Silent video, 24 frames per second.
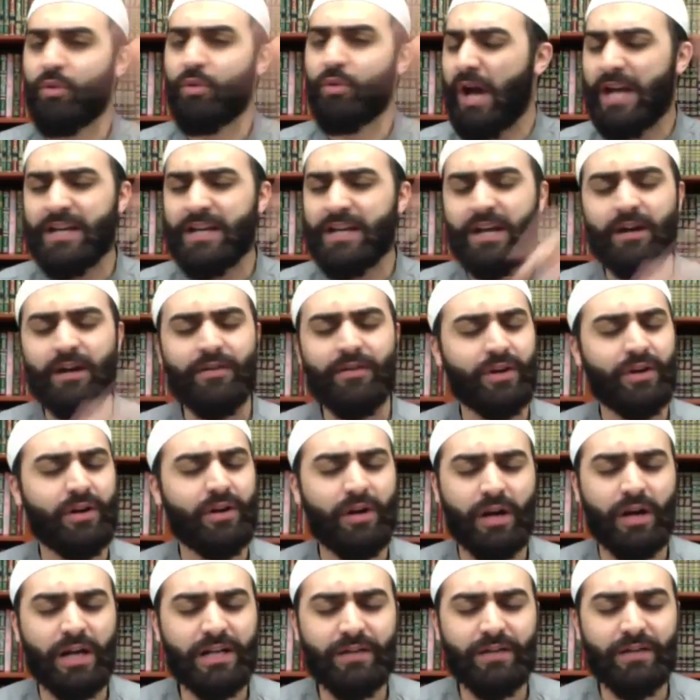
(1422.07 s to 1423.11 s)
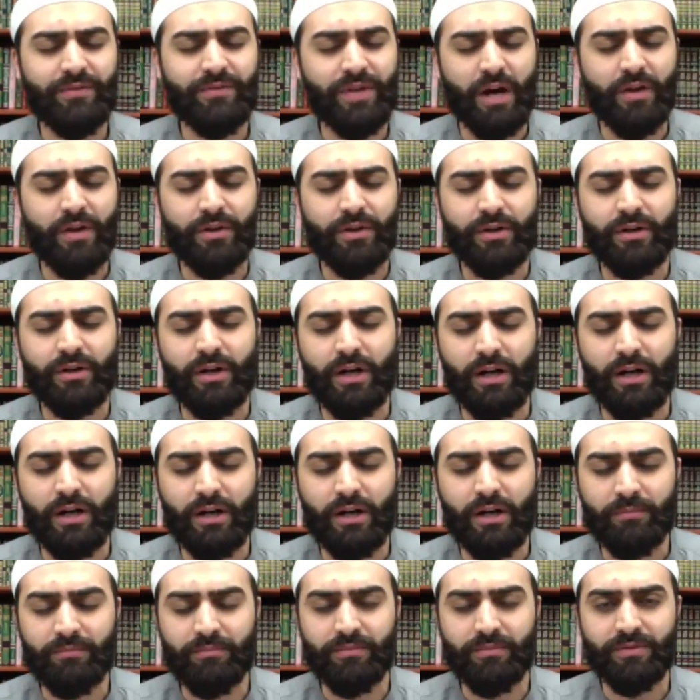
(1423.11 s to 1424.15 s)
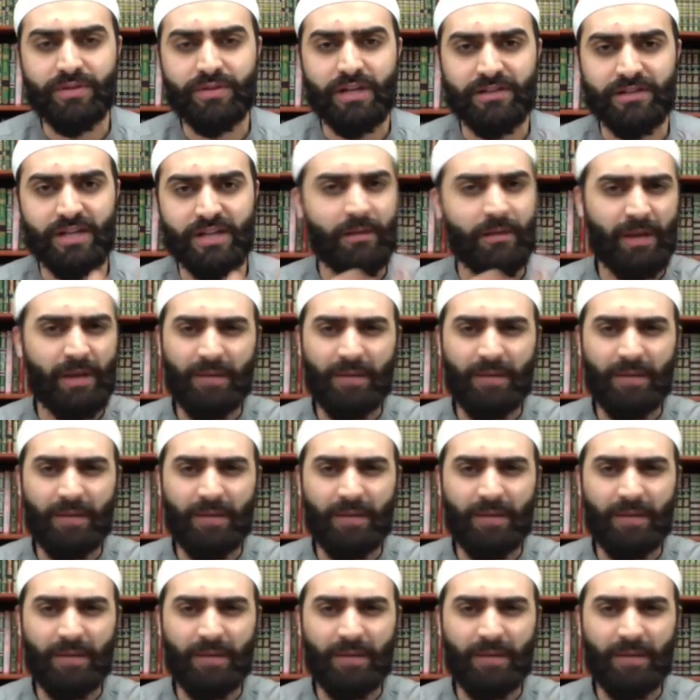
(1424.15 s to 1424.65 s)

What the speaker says: any of the other ashab.